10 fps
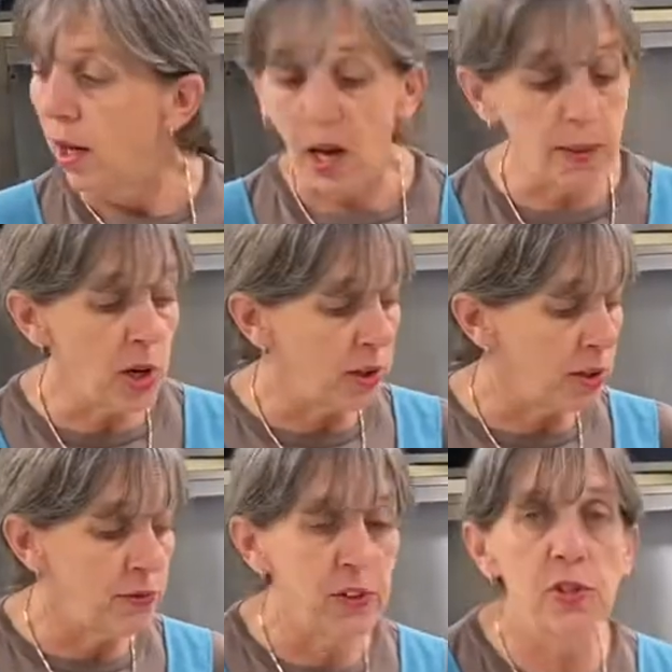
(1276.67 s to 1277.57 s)
I'm not going to
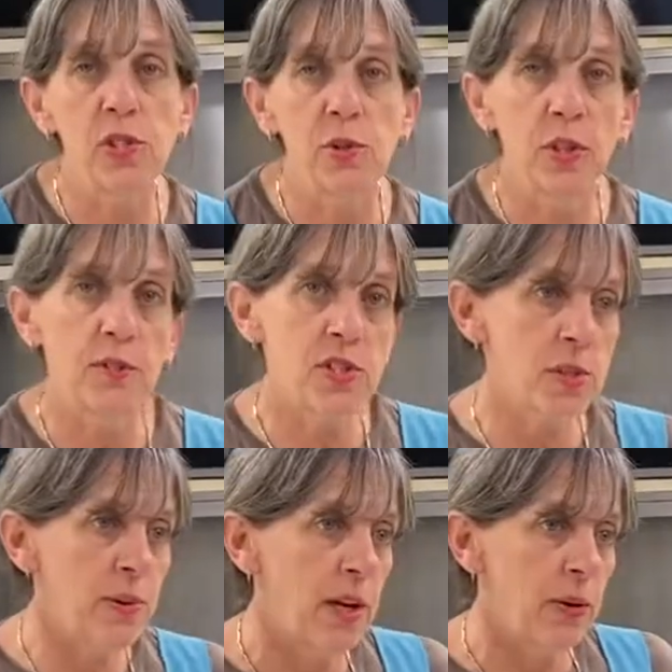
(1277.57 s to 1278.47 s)
feel too nervous
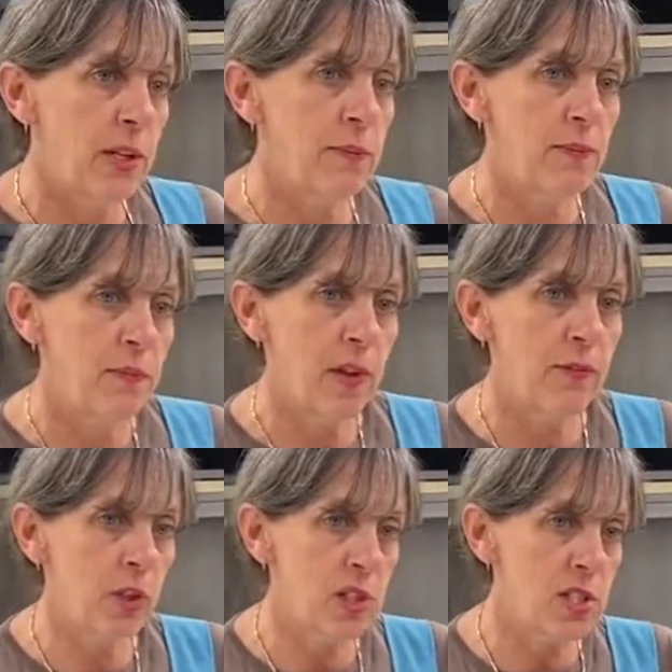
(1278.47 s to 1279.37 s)
about it. I've
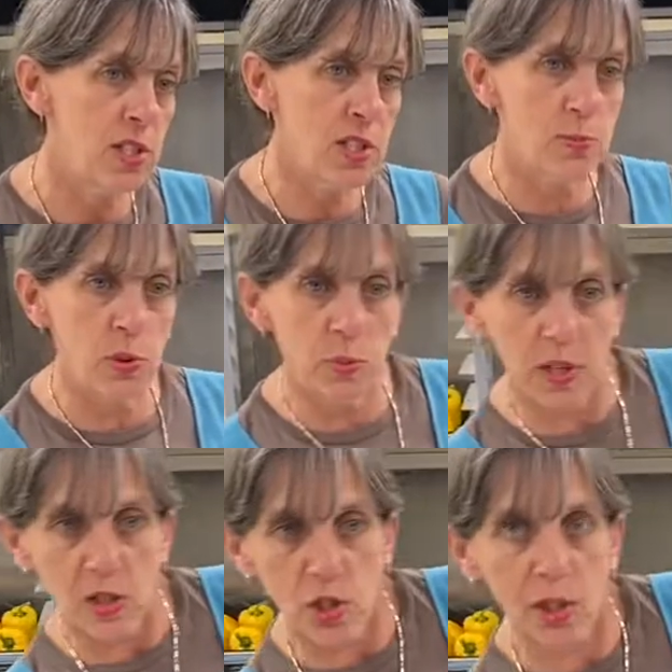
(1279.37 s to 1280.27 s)
got a teaspoon
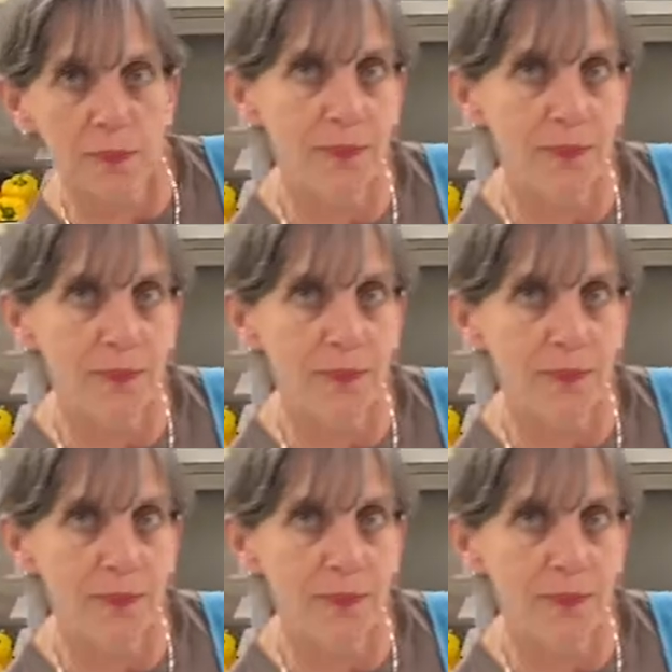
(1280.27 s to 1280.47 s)
measure,